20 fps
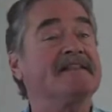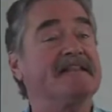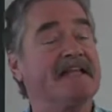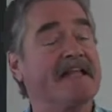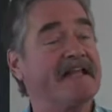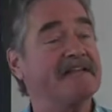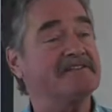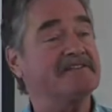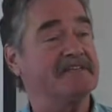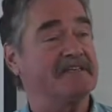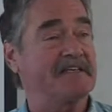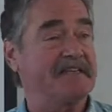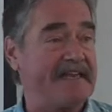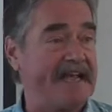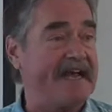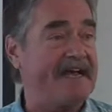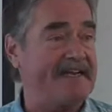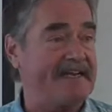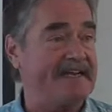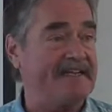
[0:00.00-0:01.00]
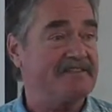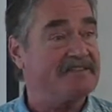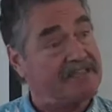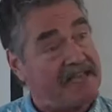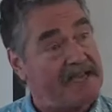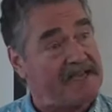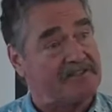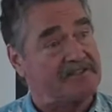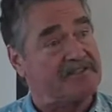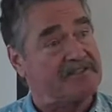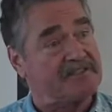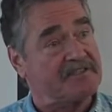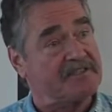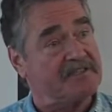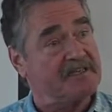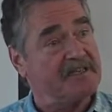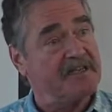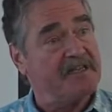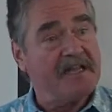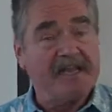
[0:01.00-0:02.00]
The answer to that is yes.
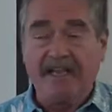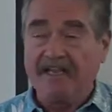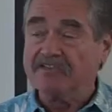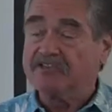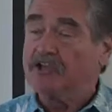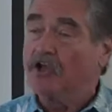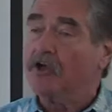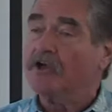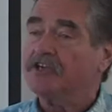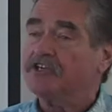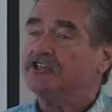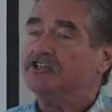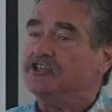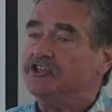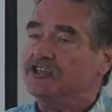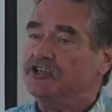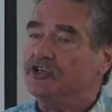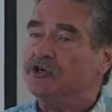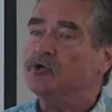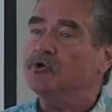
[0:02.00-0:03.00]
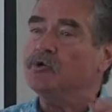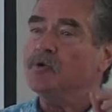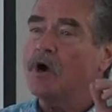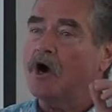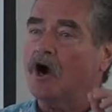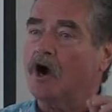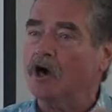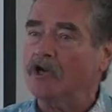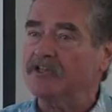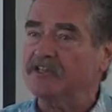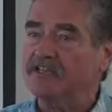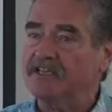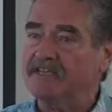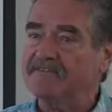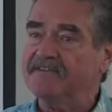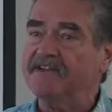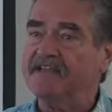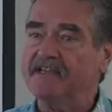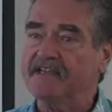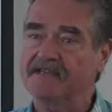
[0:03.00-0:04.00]
As long as you are
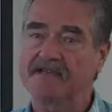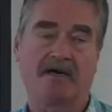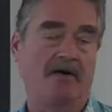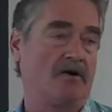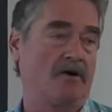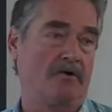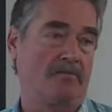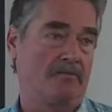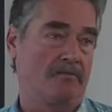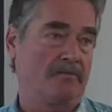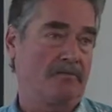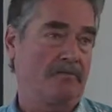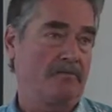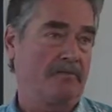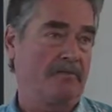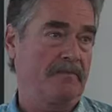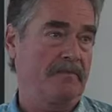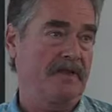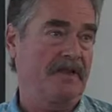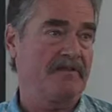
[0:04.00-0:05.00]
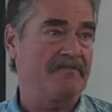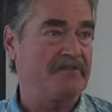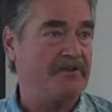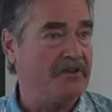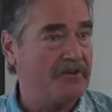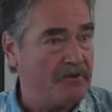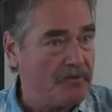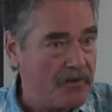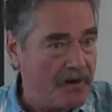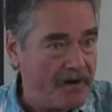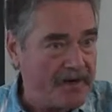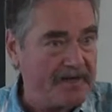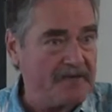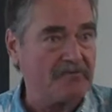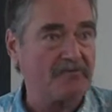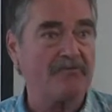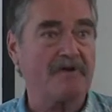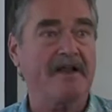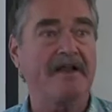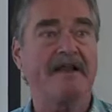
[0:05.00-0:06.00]
living in the home. If you wanted
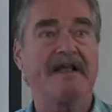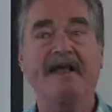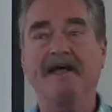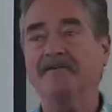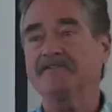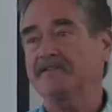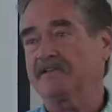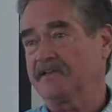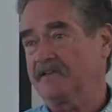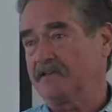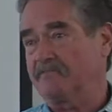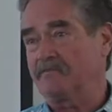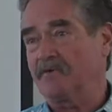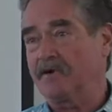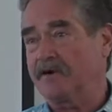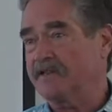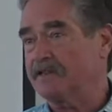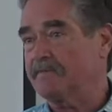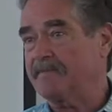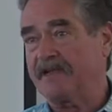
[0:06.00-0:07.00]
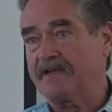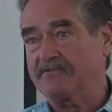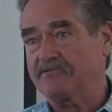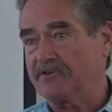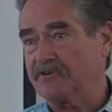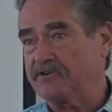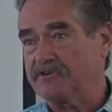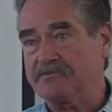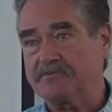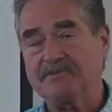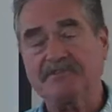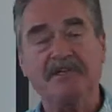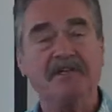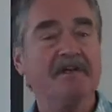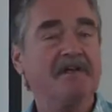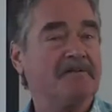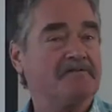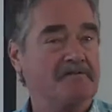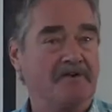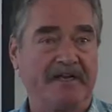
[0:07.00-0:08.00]
to rent out one of the bedrooms
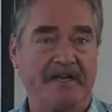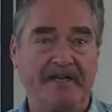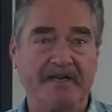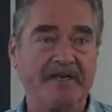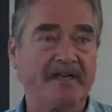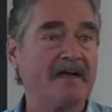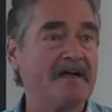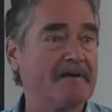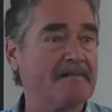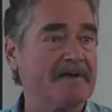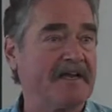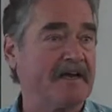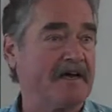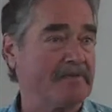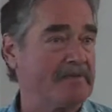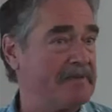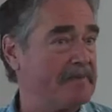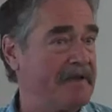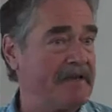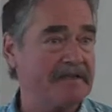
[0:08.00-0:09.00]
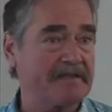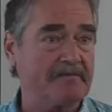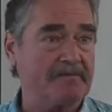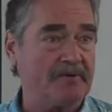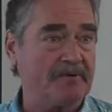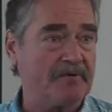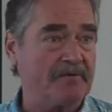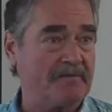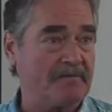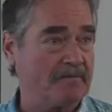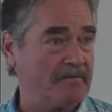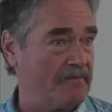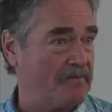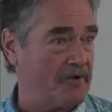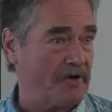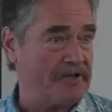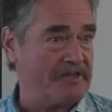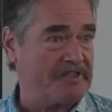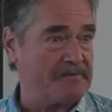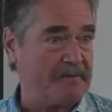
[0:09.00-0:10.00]
for income to help you make the
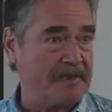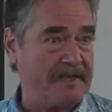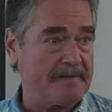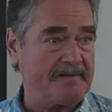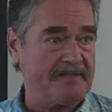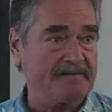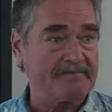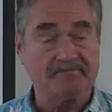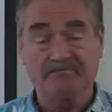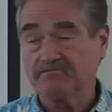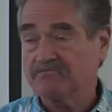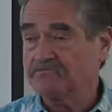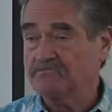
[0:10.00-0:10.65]
mortgage payment,